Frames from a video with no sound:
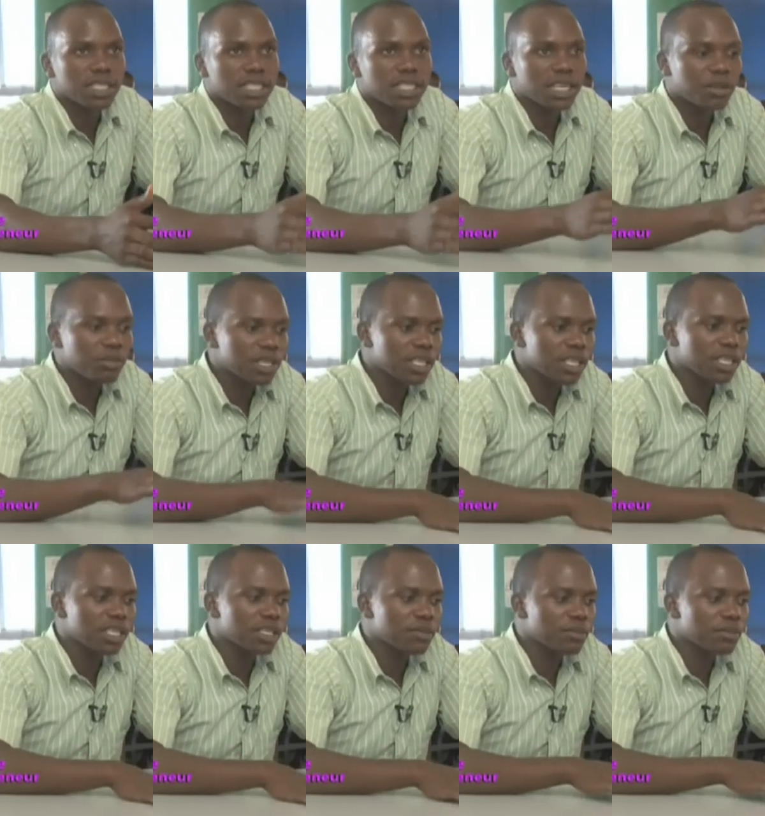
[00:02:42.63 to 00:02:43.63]
These are the
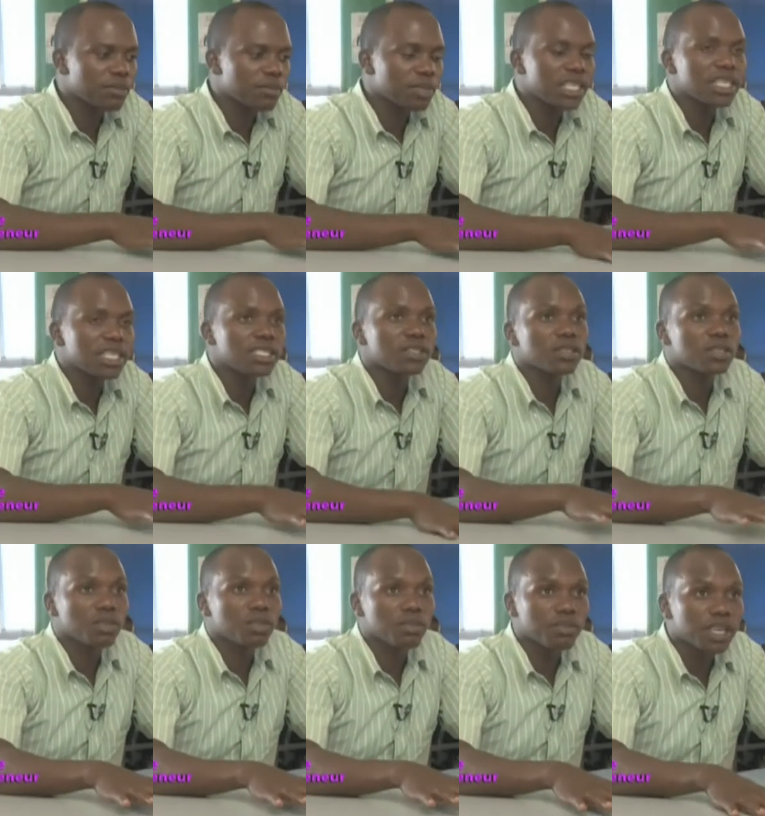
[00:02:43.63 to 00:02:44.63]
median
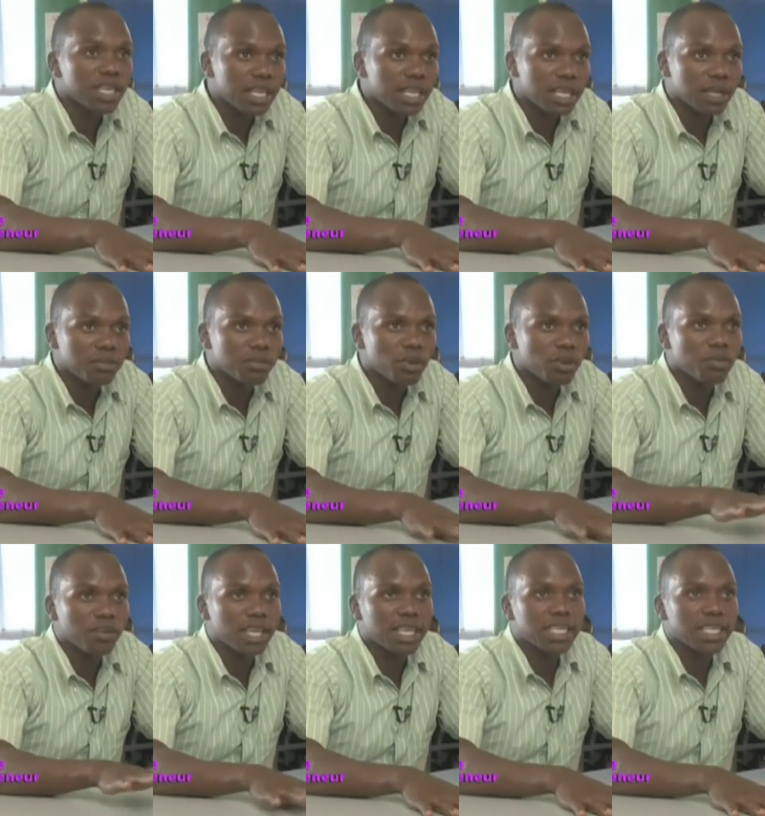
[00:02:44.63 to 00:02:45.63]
source of income or
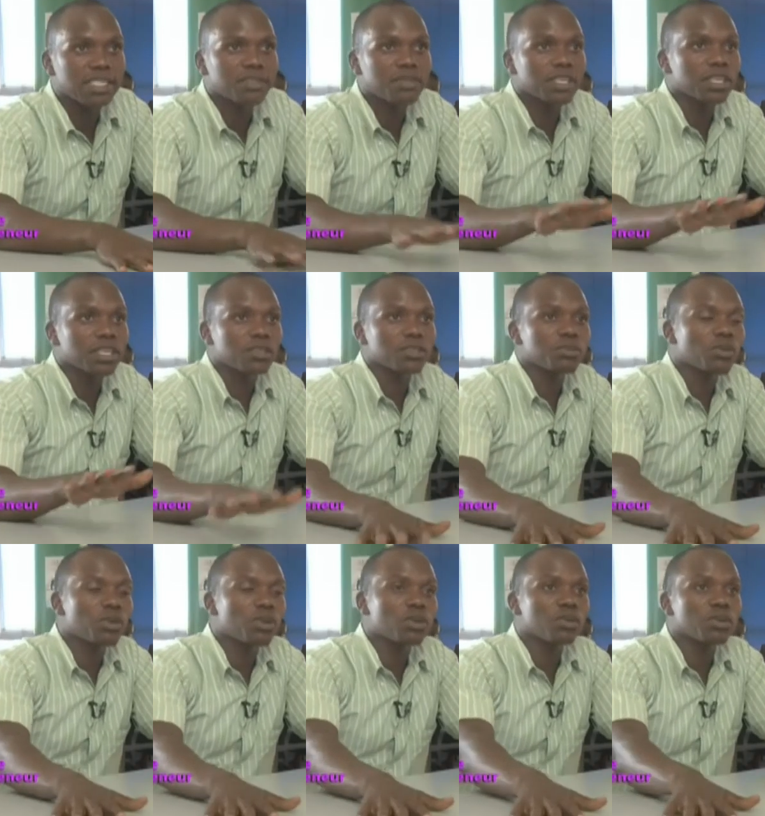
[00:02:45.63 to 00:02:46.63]
finance for the
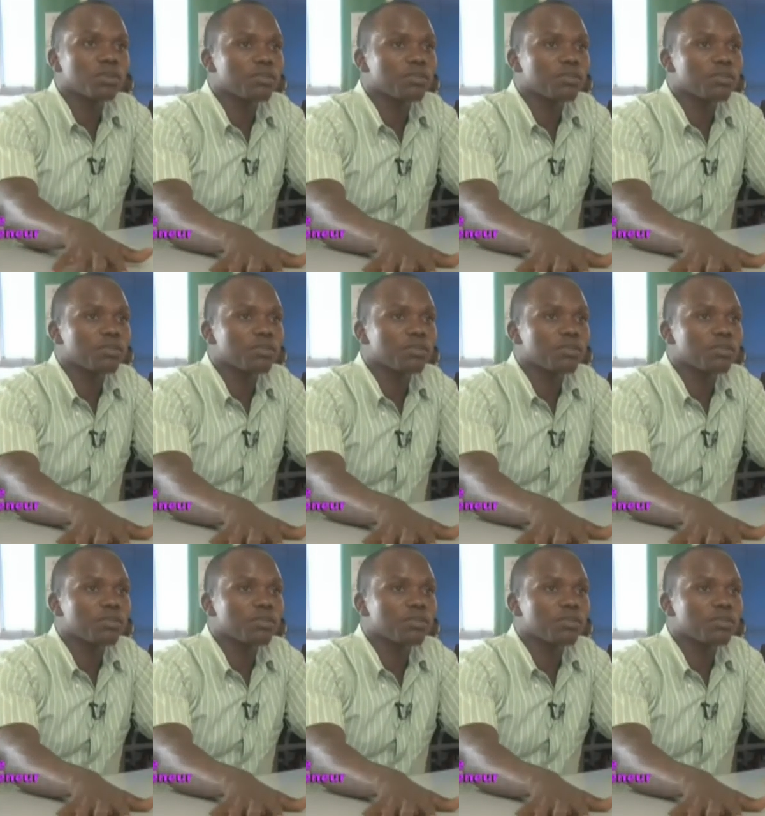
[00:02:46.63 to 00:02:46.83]
small rural